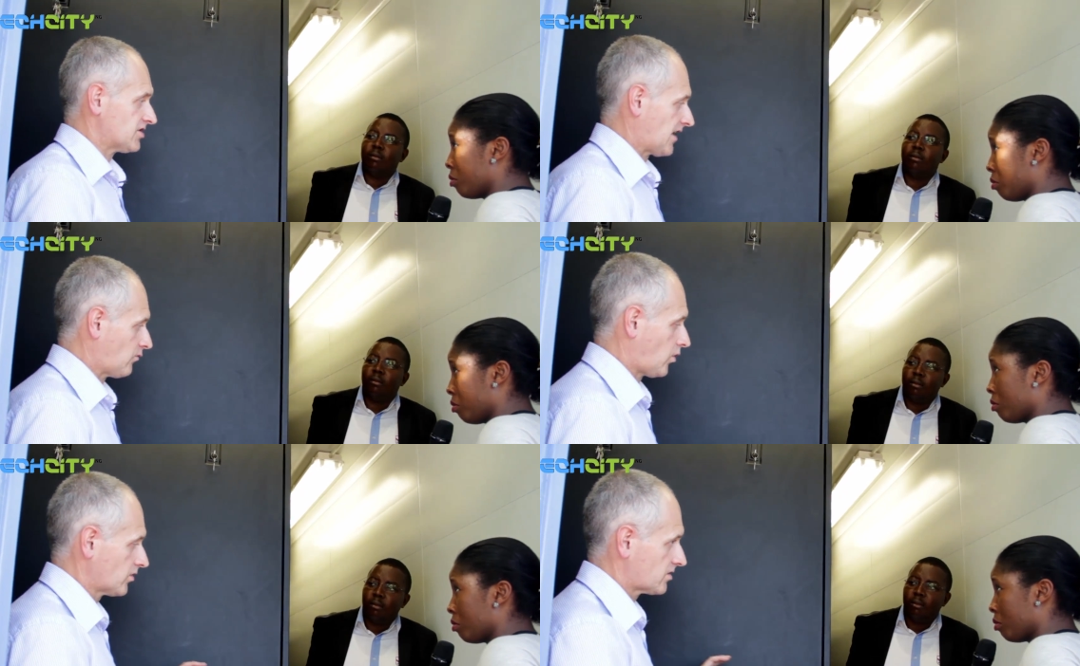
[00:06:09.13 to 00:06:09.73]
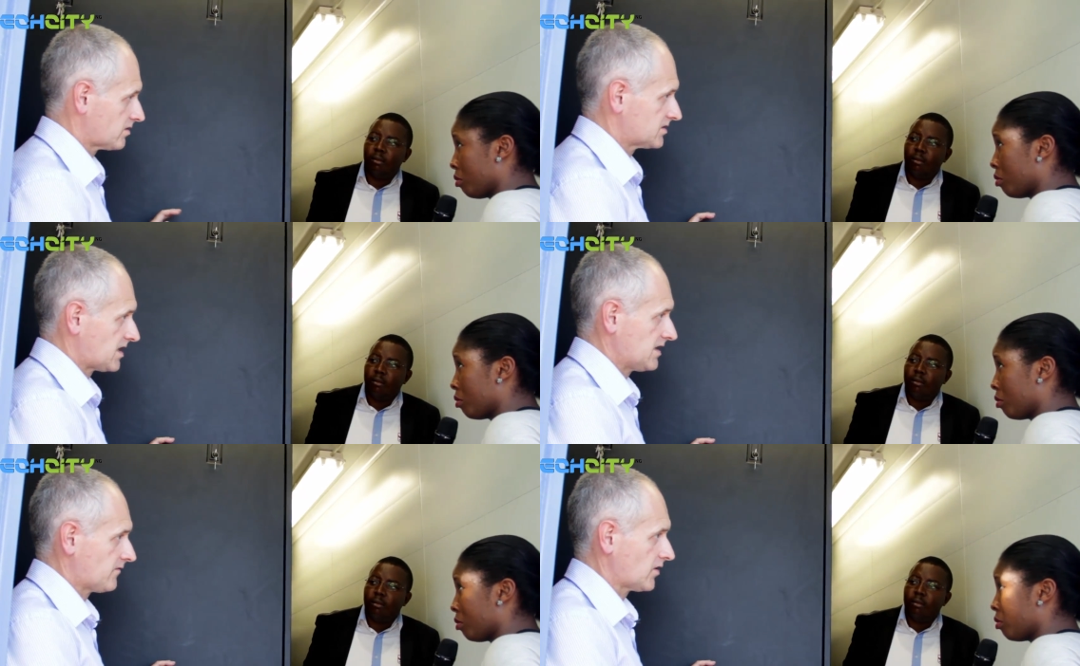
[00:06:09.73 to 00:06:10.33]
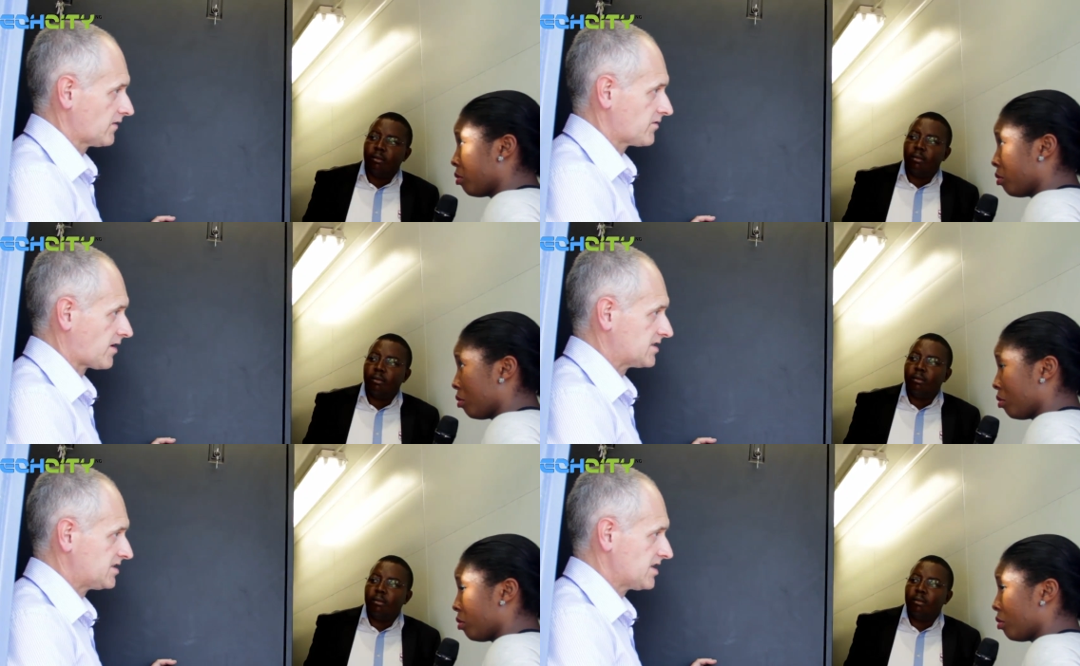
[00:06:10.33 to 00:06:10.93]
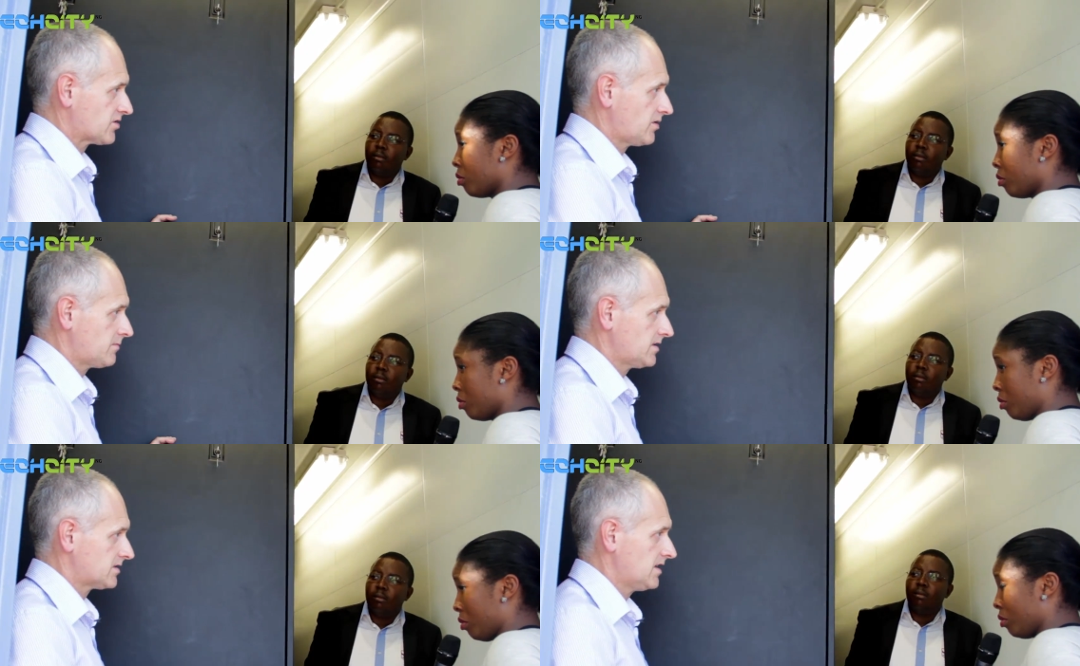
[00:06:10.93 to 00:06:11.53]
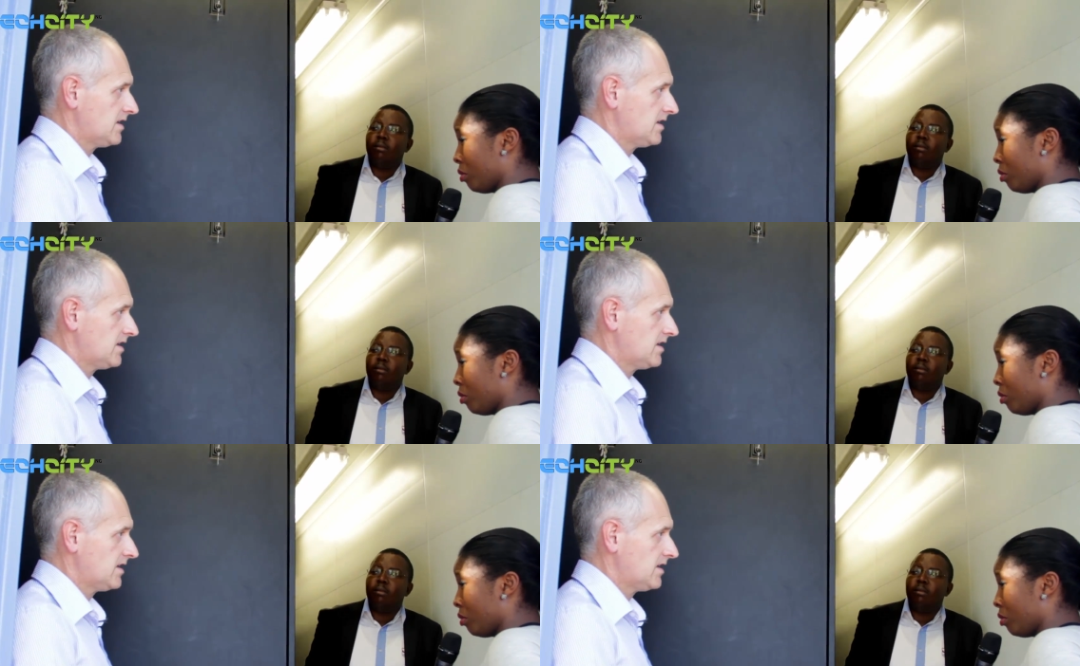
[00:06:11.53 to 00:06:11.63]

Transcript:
Speaker 1: You can have one container full of your IT equipment